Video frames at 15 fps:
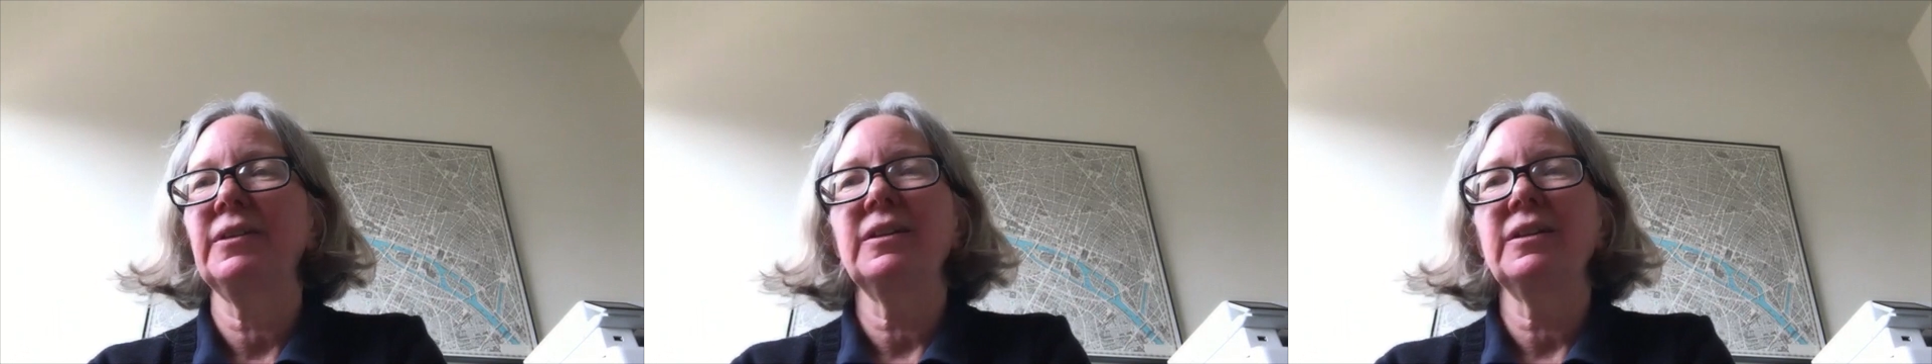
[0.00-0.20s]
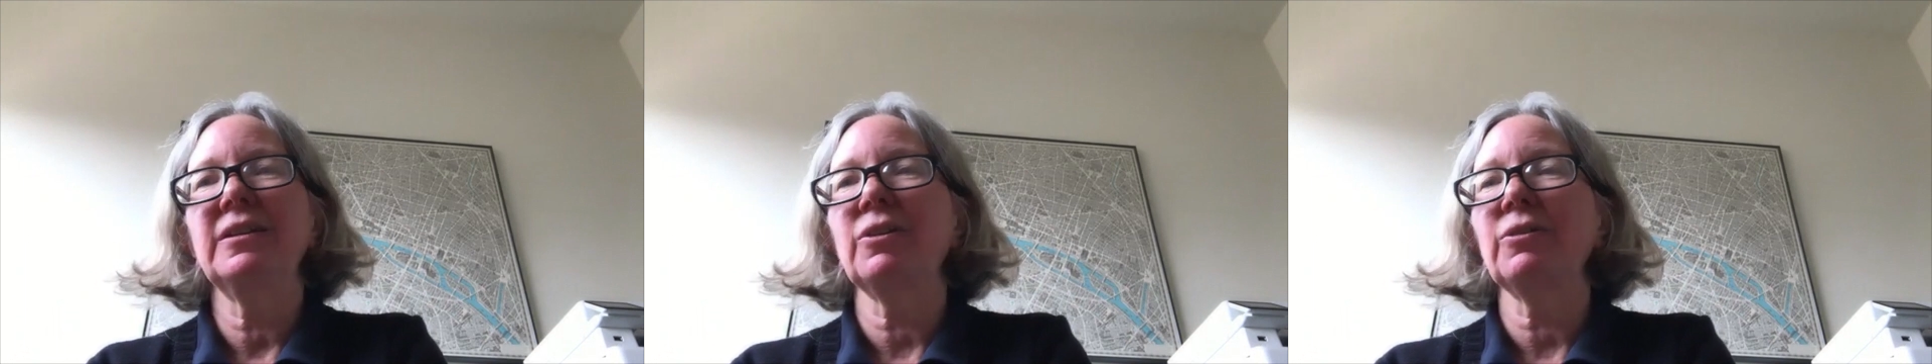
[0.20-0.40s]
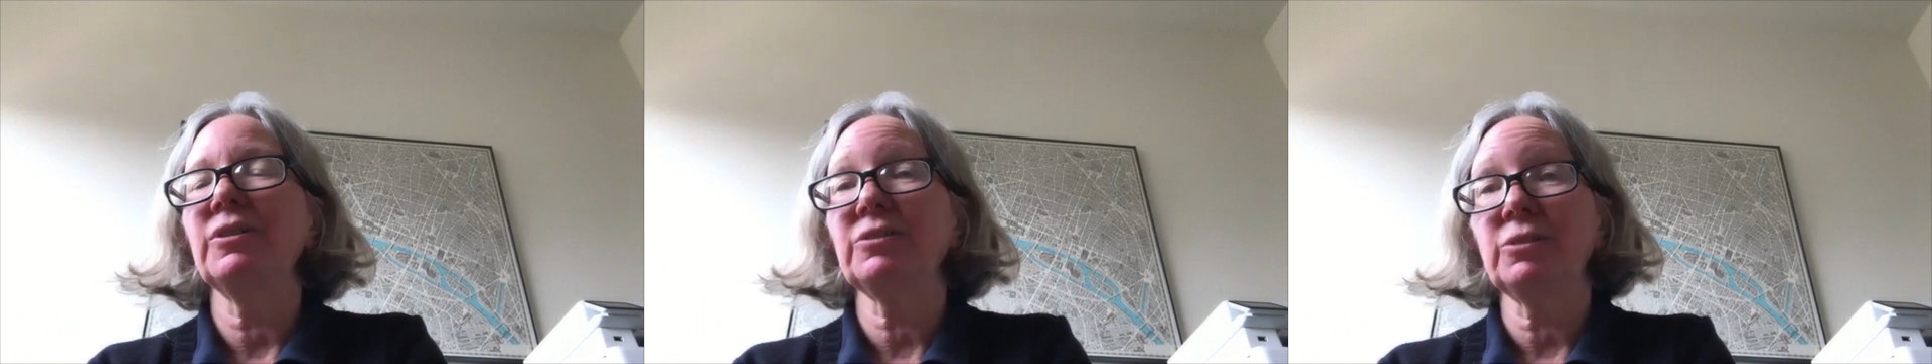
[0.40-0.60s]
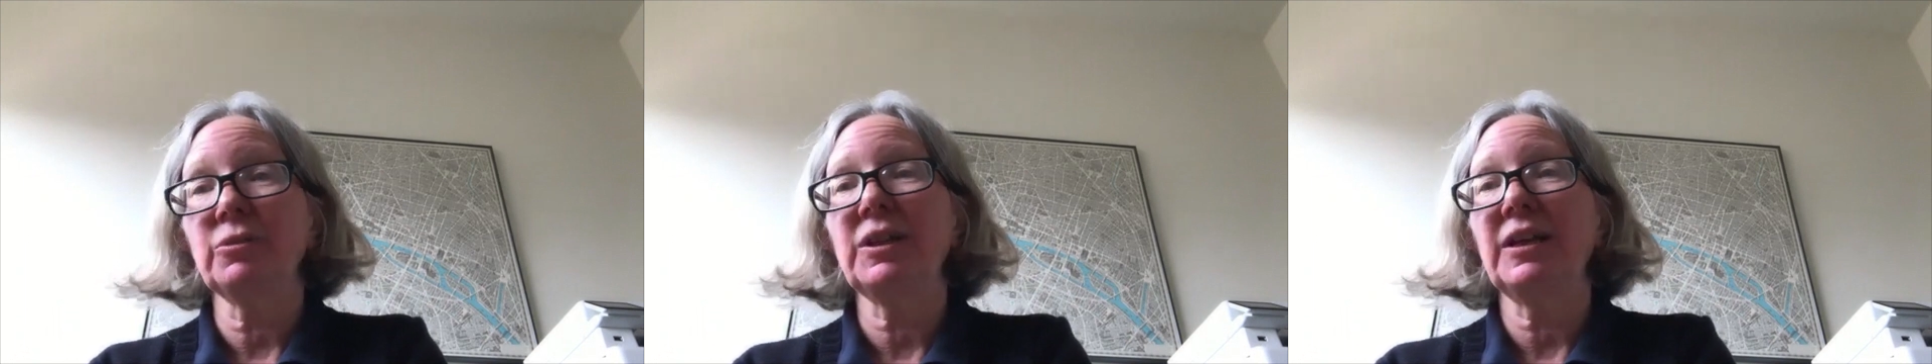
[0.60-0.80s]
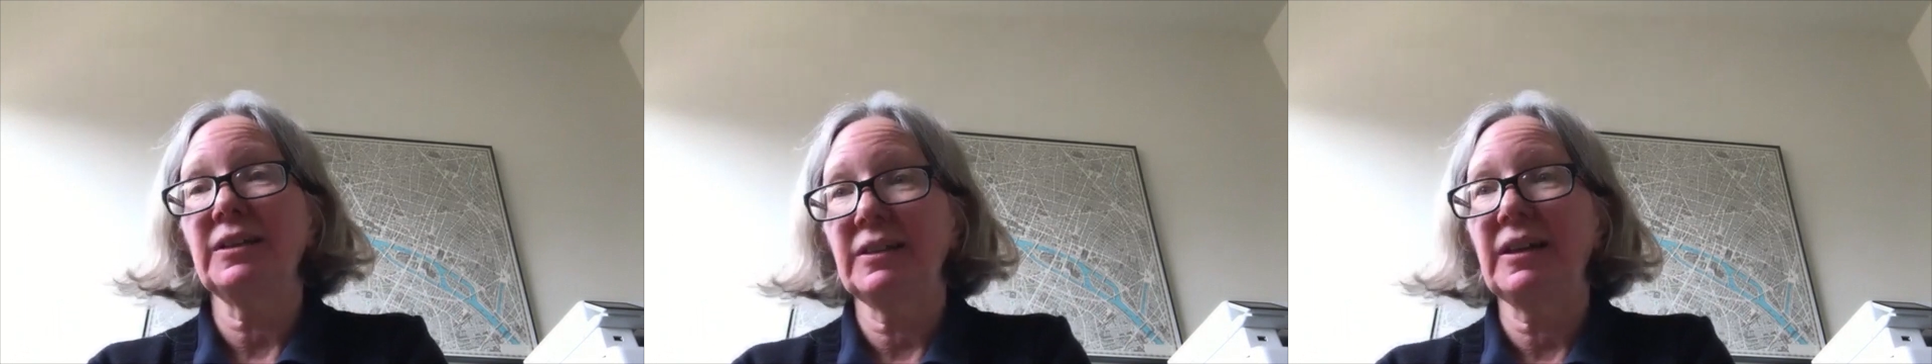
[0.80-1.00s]
you know, it's
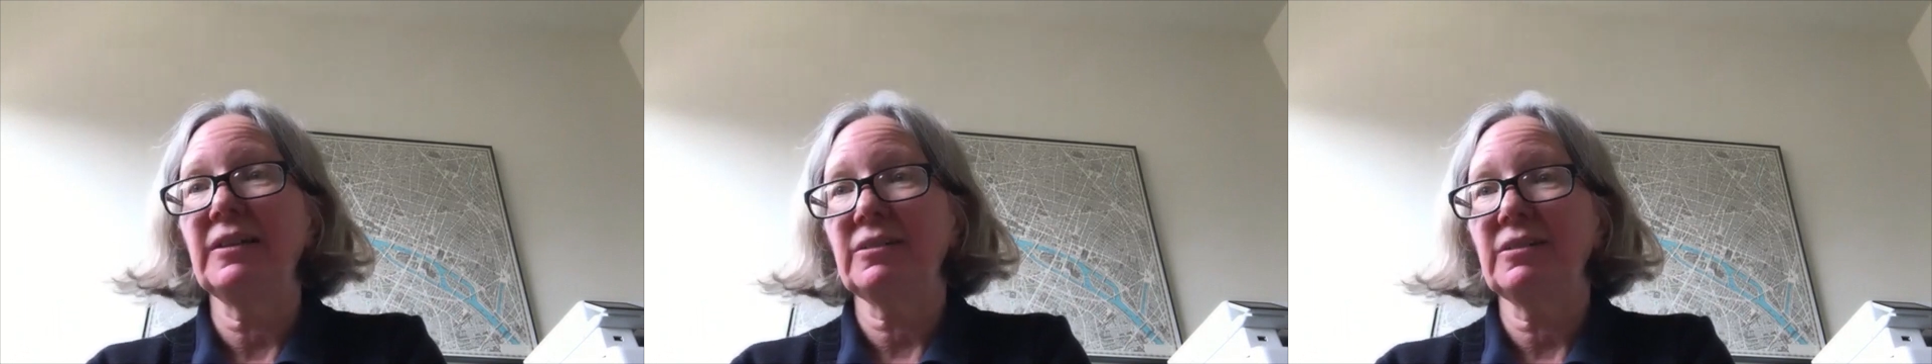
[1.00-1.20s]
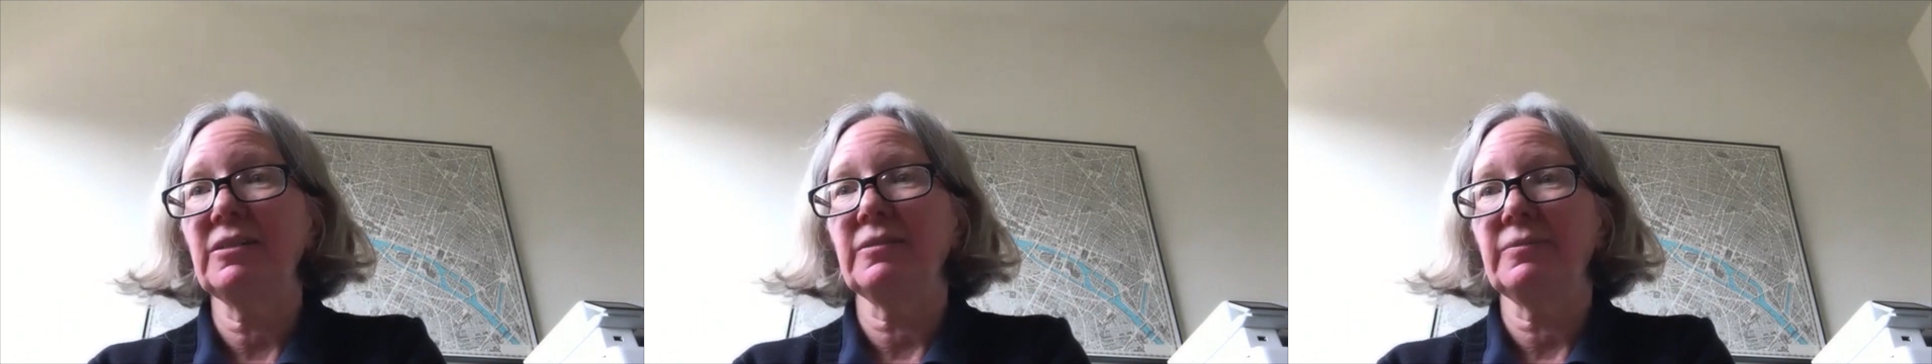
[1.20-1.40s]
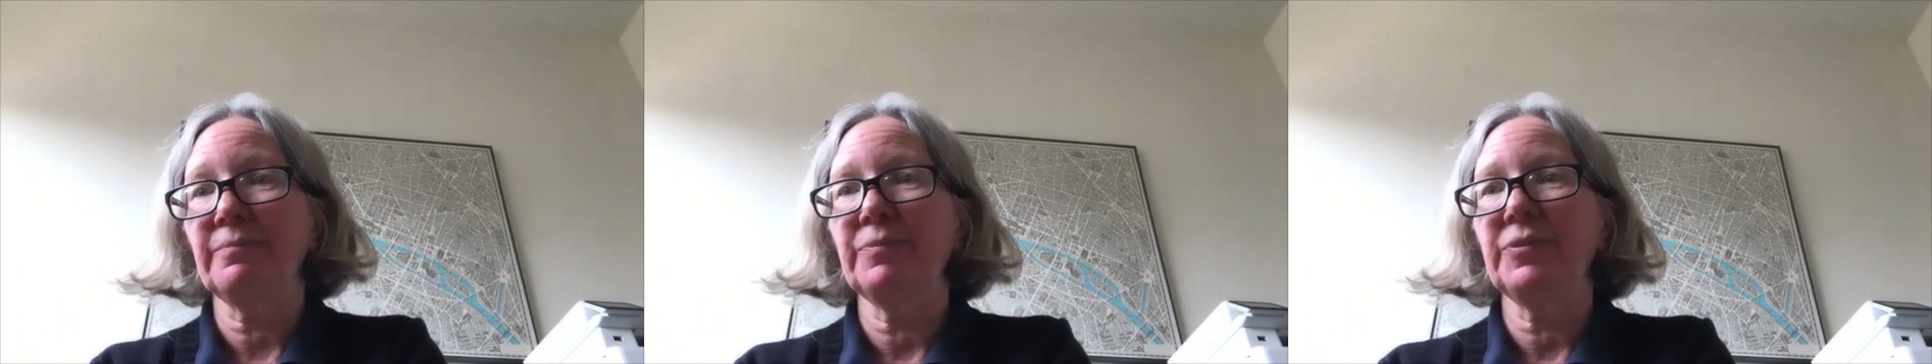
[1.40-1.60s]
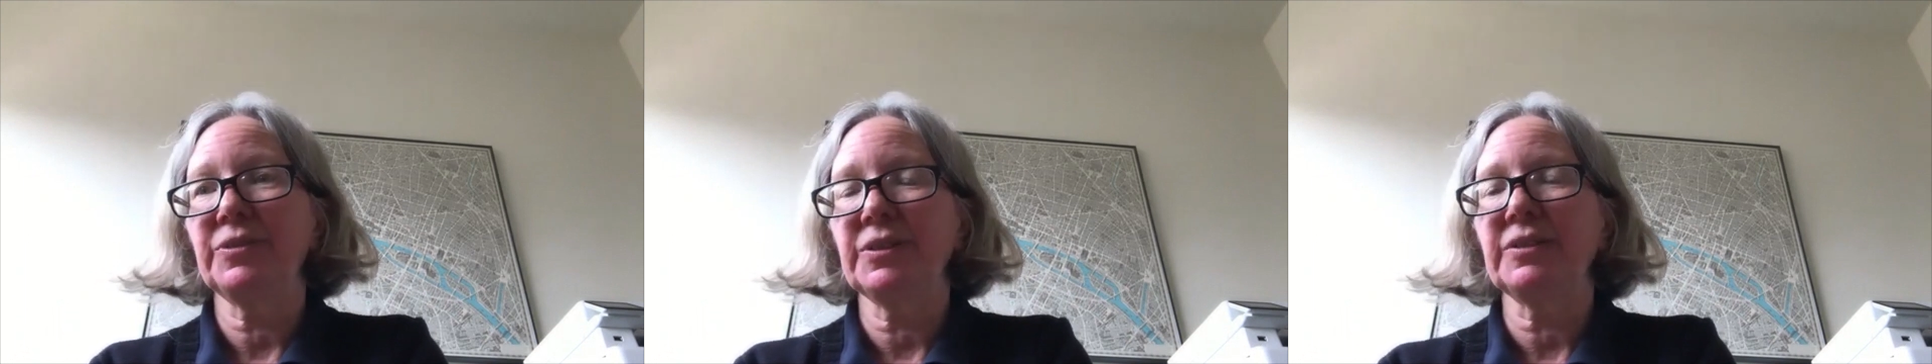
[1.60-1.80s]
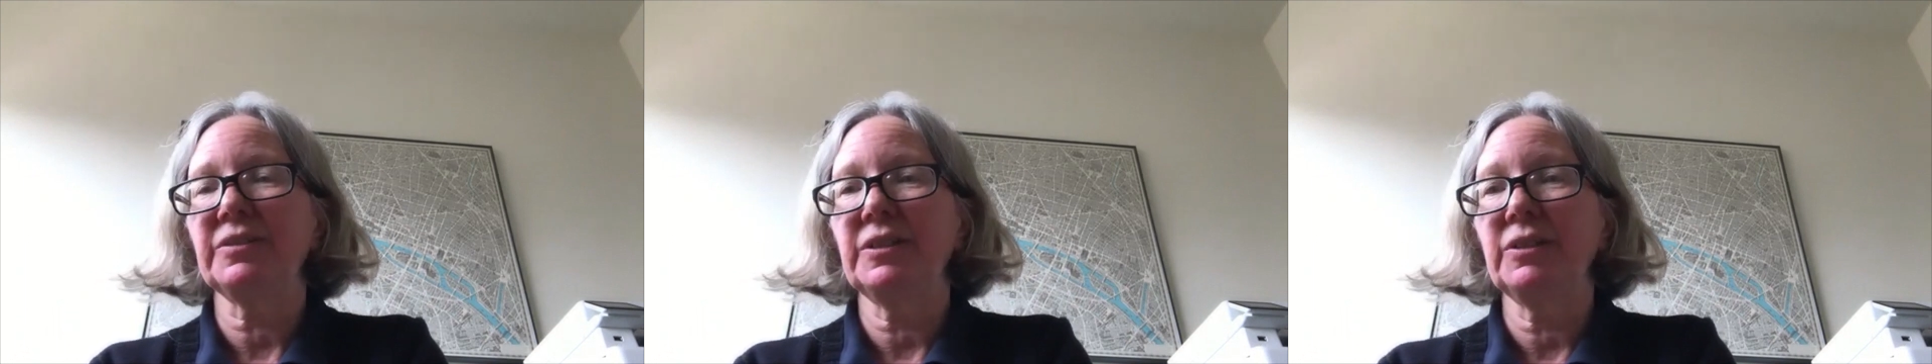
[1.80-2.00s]
okay not to
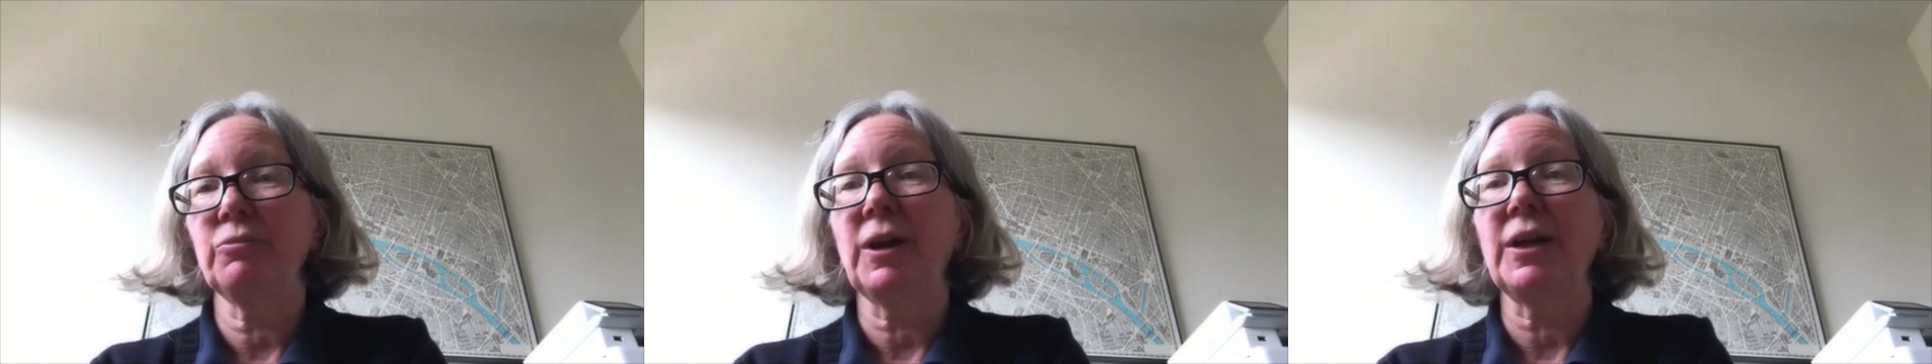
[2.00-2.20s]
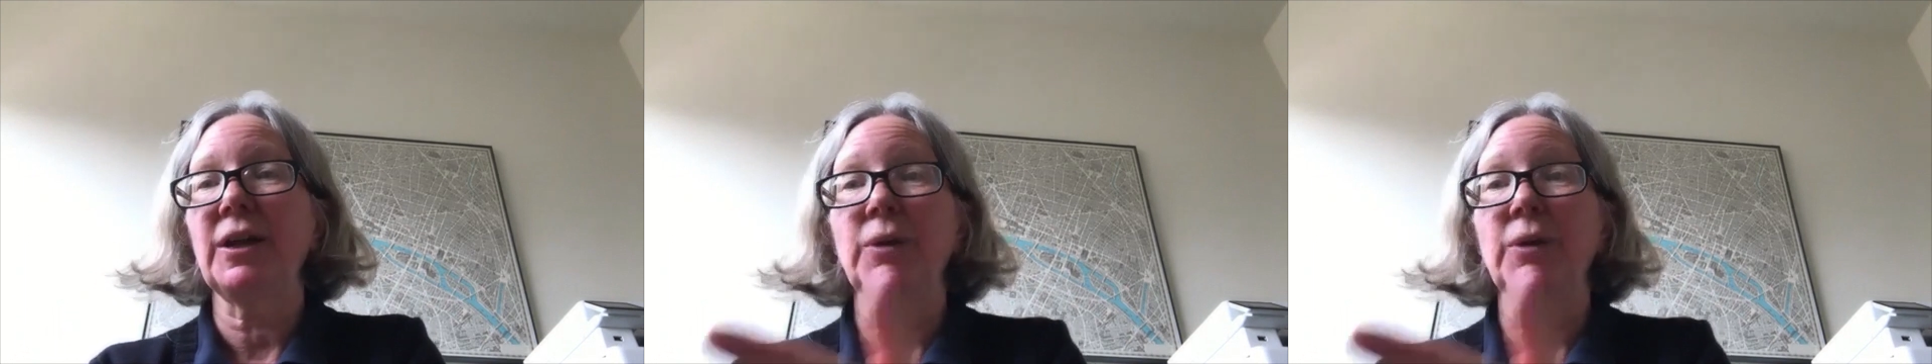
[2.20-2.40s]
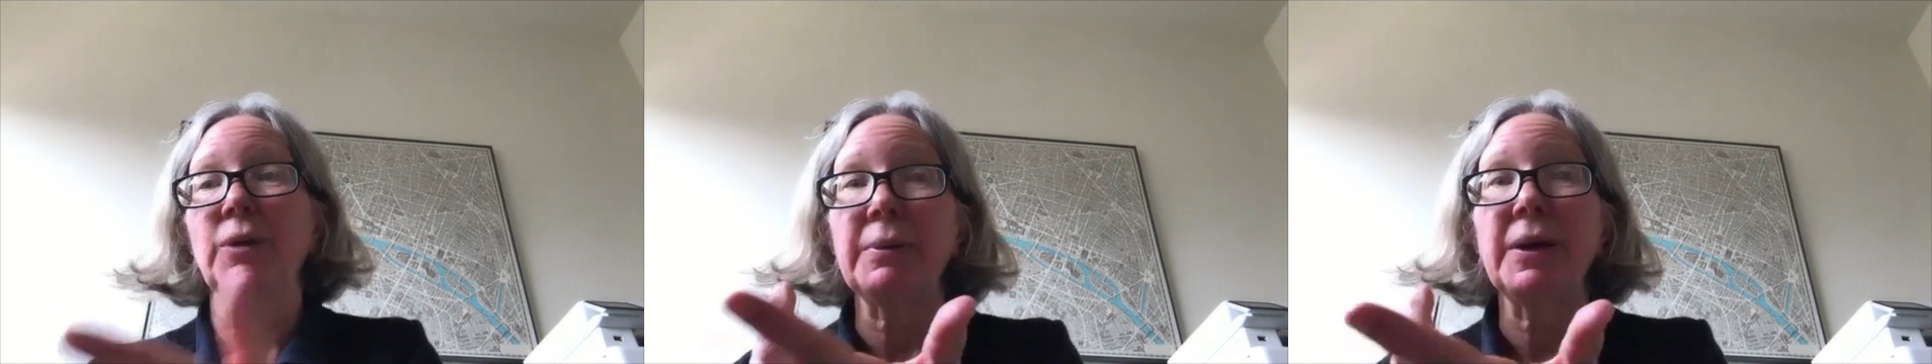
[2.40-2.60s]
succeed right away.